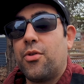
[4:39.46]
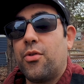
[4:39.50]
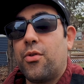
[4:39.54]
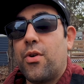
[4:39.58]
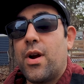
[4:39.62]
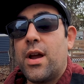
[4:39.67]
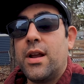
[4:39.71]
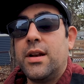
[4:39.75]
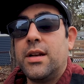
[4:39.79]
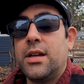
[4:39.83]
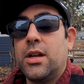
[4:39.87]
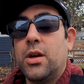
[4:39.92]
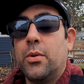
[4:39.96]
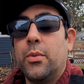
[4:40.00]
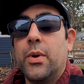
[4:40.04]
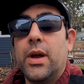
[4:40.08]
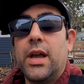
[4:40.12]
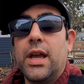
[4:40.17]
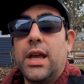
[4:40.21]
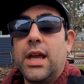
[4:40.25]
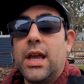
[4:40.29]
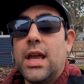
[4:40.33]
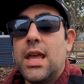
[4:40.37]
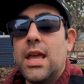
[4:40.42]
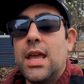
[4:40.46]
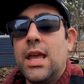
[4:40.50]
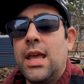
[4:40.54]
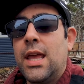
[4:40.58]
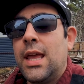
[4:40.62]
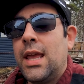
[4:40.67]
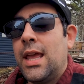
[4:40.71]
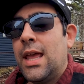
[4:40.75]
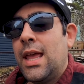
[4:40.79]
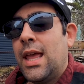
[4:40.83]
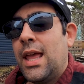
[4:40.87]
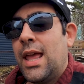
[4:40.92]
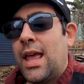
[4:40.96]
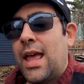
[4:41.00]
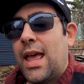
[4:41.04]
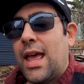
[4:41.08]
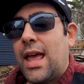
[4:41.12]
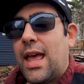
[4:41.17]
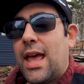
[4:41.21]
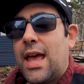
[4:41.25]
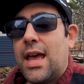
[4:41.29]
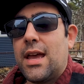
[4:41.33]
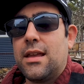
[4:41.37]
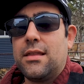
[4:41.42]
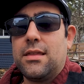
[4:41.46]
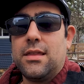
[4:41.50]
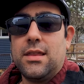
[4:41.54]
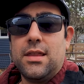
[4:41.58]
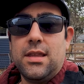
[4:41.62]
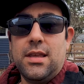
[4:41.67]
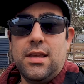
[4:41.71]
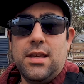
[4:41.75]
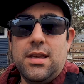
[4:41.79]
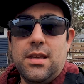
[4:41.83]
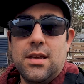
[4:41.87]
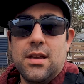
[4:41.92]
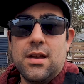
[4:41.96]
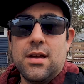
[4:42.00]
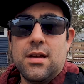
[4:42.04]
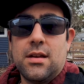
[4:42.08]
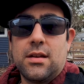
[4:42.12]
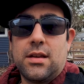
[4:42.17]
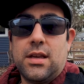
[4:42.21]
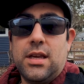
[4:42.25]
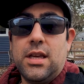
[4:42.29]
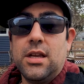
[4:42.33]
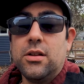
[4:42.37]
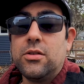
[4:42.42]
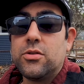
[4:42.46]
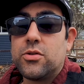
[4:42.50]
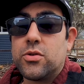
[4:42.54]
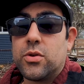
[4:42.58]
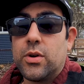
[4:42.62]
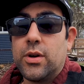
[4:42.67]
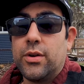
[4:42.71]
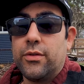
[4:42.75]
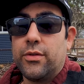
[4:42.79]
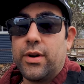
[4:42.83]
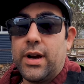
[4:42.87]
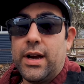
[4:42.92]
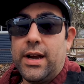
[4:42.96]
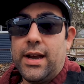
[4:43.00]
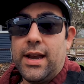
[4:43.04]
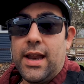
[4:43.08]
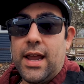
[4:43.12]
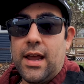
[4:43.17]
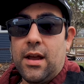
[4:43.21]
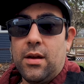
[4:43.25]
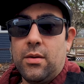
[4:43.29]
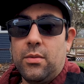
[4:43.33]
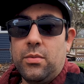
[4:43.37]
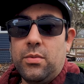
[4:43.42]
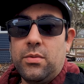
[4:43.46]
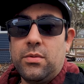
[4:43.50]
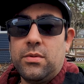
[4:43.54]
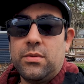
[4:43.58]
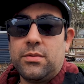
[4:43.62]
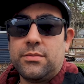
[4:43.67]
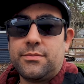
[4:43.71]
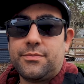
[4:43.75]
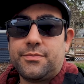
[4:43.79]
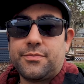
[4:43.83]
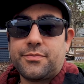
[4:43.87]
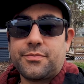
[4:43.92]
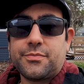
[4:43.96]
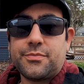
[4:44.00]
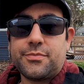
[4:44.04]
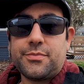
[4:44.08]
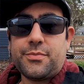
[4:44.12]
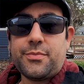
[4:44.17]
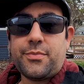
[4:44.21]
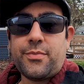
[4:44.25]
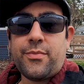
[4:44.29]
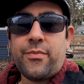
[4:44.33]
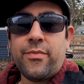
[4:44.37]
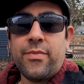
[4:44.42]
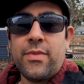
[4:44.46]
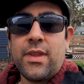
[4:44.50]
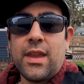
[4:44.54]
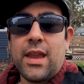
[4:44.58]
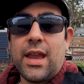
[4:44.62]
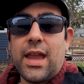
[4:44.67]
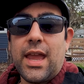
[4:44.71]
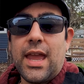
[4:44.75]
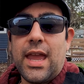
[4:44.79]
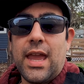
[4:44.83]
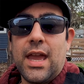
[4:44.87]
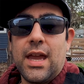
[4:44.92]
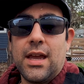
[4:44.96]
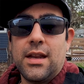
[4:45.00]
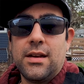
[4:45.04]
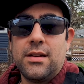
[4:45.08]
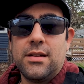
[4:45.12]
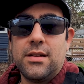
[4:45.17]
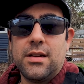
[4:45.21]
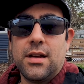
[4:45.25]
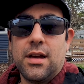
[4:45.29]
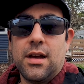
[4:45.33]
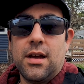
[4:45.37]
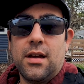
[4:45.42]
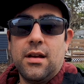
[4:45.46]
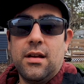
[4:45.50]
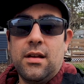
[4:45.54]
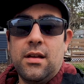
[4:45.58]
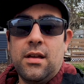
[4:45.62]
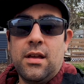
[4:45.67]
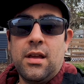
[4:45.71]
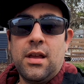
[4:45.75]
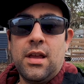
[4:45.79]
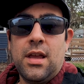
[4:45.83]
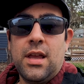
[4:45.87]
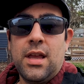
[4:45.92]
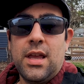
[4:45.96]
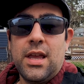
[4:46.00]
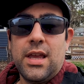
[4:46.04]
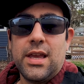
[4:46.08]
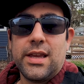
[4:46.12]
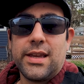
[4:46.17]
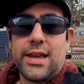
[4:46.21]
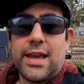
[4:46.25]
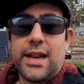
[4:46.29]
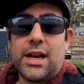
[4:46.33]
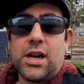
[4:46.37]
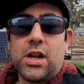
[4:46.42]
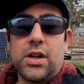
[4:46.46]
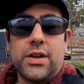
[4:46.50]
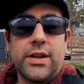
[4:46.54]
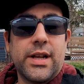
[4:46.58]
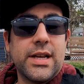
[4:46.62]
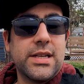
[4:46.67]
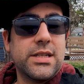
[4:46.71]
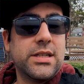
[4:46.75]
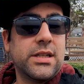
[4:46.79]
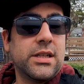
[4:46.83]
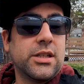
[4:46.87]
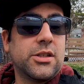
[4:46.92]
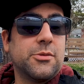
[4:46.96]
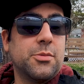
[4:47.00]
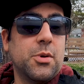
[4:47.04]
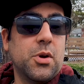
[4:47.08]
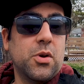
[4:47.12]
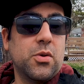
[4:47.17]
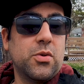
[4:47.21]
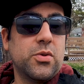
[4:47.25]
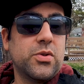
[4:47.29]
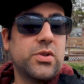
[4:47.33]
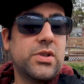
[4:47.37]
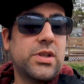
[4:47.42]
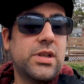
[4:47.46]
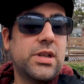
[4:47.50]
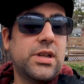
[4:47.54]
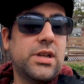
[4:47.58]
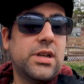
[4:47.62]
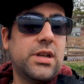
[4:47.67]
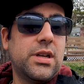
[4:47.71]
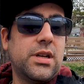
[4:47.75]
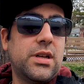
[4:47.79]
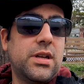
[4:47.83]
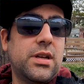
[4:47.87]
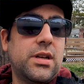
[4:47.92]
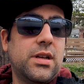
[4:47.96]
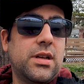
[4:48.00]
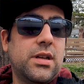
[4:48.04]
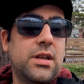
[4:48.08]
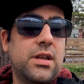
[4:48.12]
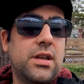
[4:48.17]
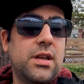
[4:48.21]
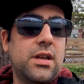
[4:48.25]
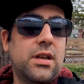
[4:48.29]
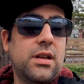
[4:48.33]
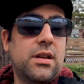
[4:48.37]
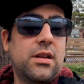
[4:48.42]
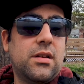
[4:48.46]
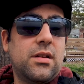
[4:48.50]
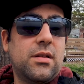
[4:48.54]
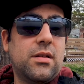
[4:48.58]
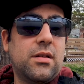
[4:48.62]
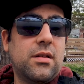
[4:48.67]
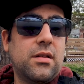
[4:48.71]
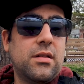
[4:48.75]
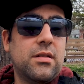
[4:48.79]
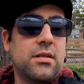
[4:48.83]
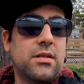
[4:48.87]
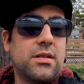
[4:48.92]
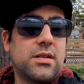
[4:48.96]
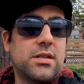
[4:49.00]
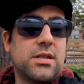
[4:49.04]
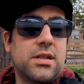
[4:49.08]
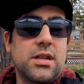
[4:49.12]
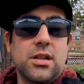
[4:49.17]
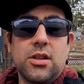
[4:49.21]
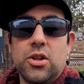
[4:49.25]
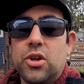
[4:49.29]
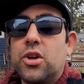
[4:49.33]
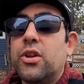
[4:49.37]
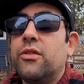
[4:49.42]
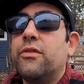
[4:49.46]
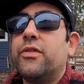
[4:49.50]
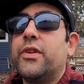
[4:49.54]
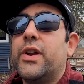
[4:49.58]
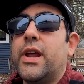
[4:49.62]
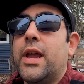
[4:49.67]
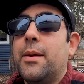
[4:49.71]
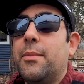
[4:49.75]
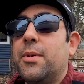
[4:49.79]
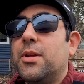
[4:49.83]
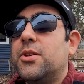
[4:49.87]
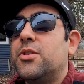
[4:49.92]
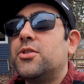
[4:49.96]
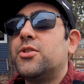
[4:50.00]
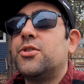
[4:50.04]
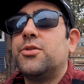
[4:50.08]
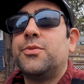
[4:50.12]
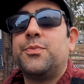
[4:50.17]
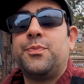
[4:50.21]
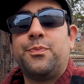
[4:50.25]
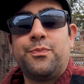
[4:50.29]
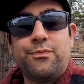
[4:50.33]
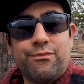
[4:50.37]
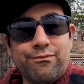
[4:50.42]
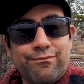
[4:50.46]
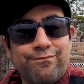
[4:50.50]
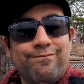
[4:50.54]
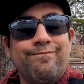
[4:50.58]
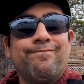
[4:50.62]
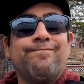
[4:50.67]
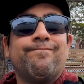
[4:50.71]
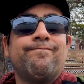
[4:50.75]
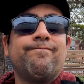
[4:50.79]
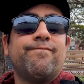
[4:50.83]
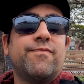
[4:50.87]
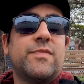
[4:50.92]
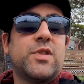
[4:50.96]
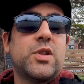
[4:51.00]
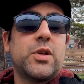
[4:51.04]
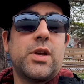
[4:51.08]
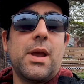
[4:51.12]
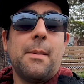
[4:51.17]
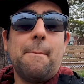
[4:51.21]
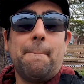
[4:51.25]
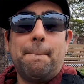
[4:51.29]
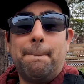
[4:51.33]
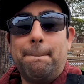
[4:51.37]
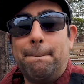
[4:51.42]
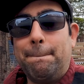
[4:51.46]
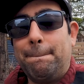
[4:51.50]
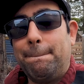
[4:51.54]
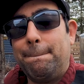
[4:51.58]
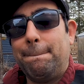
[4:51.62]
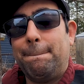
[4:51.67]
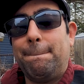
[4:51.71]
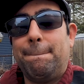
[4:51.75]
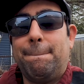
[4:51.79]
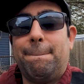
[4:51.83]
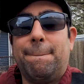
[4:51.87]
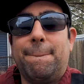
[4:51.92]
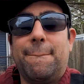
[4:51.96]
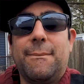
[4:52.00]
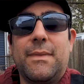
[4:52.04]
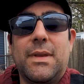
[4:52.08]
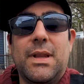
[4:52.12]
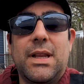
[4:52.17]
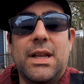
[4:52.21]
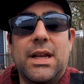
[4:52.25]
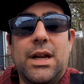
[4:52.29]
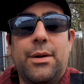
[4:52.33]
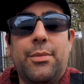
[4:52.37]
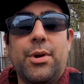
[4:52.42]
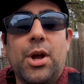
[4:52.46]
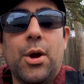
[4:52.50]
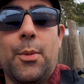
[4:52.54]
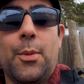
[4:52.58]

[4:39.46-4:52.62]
grinding away at the keel joint right now and get it all nice and exposed. Still looking for damage. So yep, here we